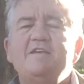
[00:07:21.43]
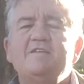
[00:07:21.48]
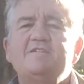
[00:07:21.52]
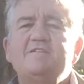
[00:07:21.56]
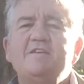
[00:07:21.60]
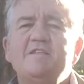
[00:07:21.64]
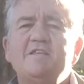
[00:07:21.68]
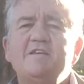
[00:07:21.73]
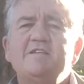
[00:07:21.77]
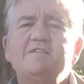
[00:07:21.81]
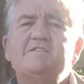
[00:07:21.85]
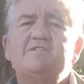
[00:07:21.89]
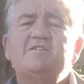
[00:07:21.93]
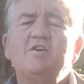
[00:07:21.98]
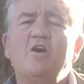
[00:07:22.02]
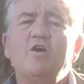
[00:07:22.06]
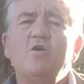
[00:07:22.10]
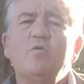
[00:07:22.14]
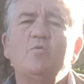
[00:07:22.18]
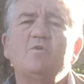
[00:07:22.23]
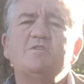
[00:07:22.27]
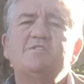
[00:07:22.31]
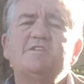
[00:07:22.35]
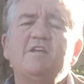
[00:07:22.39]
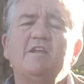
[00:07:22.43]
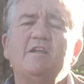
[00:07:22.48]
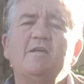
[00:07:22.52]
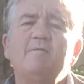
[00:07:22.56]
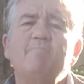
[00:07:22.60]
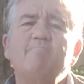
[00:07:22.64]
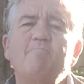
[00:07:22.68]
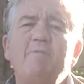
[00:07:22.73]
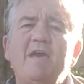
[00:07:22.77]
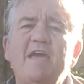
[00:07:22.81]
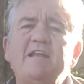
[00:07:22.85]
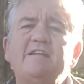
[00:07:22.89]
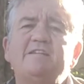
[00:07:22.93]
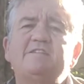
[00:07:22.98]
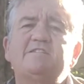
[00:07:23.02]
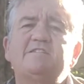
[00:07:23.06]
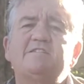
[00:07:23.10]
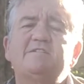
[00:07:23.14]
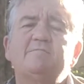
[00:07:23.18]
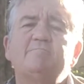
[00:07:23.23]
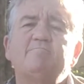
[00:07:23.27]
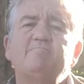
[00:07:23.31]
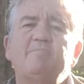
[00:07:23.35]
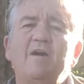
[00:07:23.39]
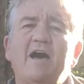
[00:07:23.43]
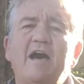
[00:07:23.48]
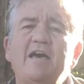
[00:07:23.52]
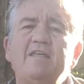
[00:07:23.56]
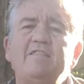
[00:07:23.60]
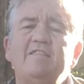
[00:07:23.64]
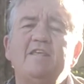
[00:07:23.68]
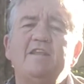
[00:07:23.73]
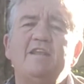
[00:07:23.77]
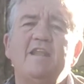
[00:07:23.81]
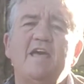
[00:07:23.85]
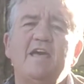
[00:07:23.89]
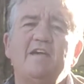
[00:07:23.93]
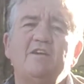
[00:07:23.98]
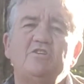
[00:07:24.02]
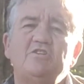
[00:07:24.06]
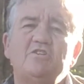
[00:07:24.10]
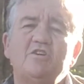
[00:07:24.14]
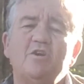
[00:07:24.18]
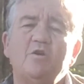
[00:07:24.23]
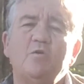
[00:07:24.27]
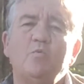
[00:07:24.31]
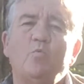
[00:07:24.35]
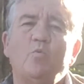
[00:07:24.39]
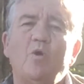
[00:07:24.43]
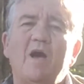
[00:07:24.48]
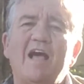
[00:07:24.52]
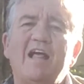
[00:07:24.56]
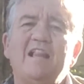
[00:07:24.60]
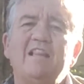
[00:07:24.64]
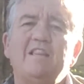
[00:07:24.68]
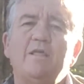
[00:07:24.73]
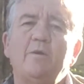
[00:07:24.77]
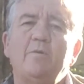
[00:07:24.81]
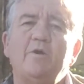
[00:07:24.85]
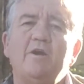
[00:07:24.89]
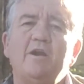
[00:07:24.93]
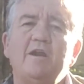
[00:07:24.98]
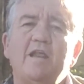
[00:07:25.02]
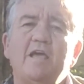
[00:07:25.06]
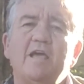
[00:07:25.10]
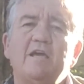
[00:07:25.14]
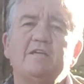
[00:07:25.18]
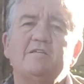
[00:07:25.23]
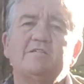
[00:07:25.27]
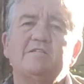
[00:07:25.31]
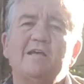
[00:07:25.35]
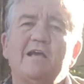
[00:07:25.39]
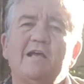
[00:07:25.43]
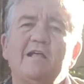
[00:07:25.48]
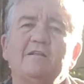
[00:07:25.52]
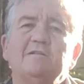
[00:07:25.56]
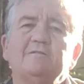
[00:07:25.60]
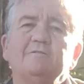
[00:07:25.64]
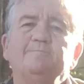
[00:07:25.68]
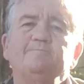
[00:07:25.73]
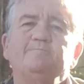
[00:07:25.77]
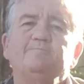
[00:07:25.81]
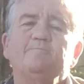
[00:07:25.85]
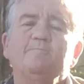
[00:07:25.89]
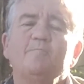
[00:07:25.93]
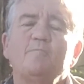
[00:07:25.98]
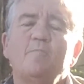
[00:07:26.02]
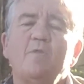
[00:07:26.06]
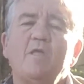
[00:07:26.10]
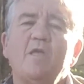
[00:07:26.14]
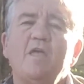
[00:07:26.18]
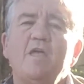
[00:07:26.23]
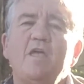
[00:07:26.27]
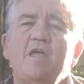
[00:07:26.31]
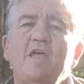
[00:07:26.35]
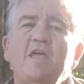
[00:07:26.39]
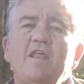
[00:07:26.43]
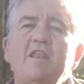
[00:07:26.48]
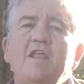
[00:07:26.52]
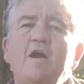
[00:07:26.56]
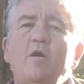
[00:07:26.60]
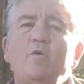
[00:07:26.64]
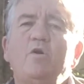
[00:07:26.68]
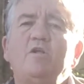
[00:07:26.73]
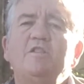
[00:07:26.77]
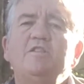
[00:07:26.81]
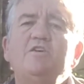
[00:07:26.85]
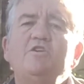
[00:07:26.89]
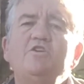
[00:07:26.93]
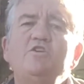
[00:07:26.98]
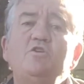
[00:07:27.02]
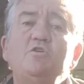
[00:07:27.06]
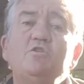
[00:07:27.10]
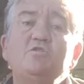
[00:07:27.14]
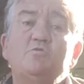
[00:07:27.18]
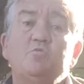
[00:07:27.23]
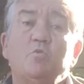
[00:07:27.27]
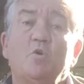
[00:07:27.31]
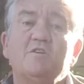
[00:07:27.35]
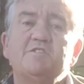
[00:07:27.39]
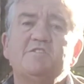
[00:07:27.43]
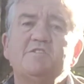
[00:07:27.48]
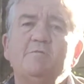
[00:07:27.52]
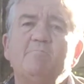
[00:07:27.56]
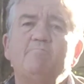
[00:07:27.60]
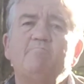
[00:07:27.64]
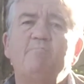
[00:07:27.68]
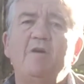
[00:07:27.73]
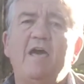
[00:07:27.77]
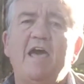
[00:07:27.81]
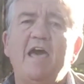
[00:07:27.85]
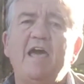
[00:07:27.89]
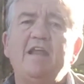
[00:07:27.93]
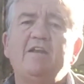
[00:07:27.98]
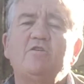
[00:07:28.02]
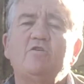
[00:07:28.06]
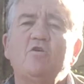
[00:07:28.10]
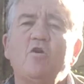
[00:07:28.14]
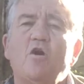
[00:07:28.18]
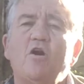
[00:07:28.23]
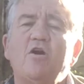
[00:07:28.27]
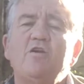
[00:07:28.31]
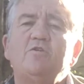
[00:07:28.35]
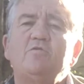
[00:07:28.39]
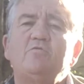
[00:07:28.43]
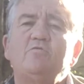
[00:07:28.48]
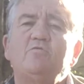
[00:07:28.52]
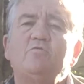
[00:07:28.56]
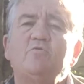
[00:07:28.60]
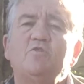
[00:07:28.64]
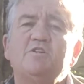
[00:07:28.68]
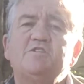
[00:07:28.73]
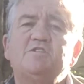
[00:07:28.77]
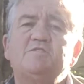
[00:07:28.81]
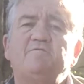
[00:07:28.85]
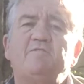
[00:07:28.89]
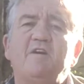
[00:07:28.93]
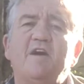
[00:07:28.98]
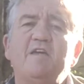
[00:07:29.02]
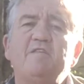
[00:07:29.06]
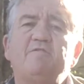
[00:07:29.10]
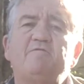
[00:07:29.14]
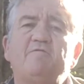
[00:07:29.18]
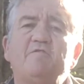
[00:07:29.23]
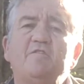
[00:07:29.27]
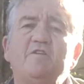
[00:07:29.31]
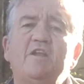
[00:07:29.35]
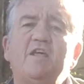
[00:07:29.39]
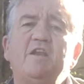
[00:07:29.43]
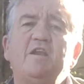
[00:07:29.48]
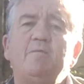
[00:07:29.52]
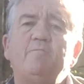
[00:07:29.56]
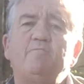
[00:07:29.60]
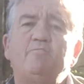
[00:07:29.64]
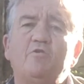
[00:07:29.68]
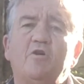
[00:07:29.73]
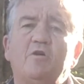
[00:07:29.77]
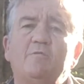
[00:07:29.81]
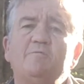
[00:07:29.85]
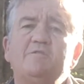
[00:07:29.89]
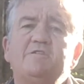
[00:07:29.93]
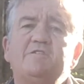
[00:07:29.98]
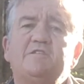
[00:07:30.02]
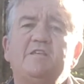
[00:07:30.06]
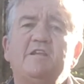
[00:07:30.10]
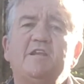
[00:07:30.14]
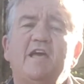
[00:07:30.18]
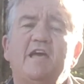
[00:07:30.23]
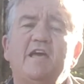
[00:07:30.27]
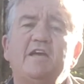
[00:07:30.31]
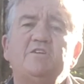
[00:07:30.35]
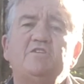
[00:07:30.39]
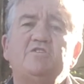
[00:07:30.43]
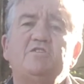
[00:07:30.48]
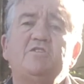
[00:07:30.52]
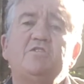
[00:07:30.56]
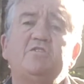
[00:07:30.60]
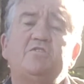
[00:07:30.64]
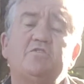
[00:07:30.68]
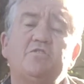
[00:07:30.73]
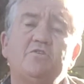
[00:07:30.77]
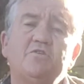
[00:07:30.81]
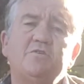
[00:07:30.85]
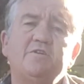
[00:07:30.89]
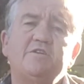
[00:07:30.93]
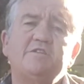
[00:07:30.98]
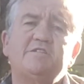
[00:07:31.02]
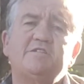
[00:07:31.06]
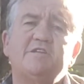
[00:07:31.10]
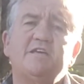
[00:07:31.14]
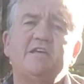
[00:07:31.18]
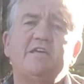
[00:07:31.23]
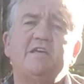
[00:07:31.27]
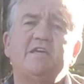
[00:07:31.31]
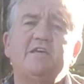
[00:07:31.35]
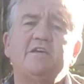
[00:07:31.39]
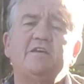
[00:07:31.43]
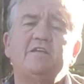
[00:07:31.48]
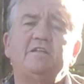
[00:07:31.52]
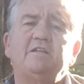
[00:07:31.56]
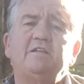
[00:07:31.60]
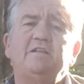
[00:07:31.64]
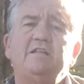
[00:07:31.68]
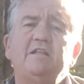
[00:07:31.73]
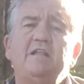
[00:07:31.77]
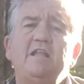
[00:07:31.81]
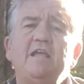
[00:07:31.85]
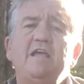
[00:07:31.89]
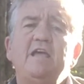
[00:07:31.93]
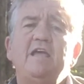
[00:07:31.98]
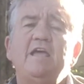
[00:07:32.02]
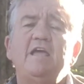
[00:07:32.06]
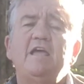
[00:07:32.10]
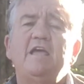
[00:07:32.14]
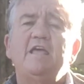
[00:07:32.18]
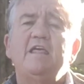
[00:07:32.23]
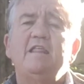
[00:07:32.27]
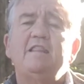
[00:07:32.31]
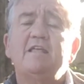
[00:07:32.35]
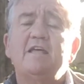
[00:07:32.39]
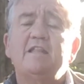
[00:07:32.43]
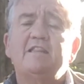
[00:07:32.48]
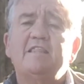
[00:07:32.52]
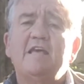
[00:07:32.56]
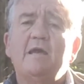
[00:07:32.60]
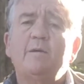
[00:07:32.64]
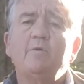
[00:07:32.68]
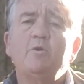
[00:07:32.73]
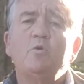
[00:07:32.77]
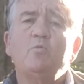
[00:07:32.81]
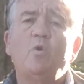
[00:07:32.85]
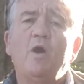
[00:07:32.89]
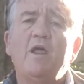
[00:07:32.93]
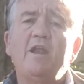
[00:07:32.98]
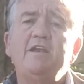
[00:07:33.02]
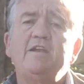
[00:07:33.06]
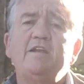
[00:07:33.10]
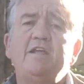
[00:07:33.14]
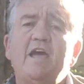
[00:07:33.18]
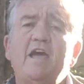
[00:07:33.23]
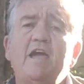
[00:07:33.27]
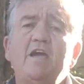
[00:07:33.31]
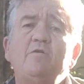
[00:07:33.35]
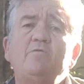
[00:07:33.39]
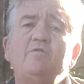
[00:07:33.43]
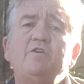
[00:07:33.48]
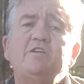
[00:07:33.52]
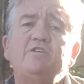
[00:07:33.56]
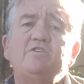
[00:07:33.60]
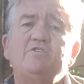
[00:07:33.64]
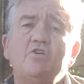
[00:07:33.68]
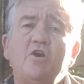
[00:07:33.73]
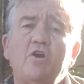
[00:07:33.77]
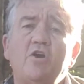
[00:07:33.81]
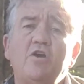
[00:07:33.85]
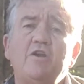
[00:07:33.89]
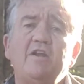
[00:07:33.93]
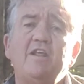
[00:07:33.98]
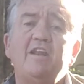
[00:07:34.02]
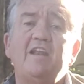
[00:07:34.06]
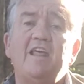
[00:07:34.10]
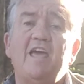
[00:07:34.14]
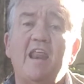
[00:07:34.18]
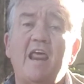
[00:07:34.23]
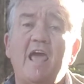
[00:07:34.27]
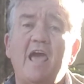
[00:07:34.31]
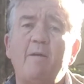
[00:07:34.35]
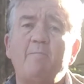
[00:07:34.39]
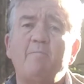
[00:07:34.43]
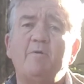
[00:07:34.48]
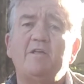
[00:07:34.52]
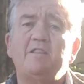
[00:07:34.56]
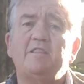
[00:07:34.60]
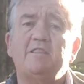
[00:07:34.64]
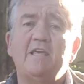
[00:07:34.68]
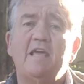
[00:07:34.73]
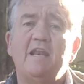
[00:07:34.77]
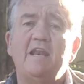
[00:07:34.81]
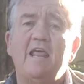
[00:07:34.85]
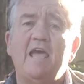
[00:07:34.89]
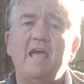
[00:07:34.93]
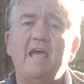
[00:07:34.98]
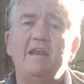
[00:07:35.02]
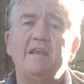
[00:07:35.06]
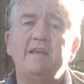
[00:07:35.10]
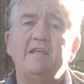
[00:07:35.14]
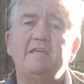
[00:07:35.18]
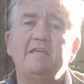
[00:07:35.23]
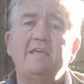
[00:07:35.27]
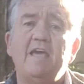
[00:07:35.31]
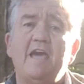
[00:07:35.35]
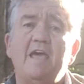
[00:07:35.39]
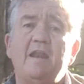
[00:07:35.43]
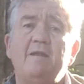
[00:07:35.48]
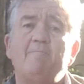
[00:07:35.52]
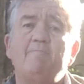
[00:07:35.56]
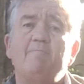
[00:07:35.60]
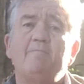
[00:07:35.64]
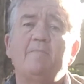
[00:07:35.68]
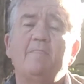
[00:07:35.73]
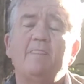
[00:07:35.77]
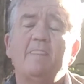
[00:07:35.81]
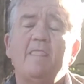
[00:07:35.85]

So this song was a lament by the nation while they were in exile. Now, all the news wasn't bad. God was faithful, and he promised the nation through Ezekiel that they would one day return and inhabit their land again.